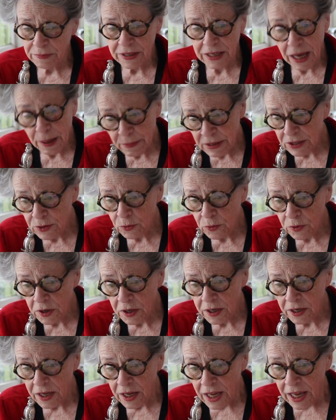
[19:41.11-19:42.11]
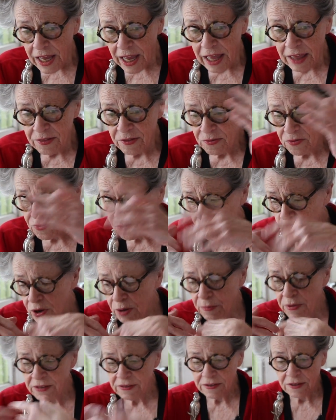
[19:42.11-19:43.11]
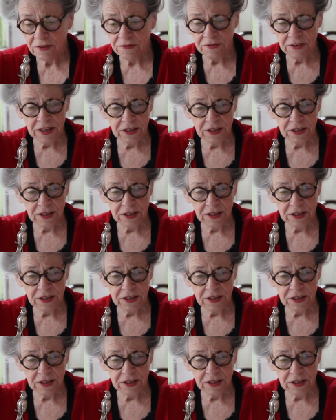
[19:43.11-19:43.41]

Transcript: But coming to work and throwing myself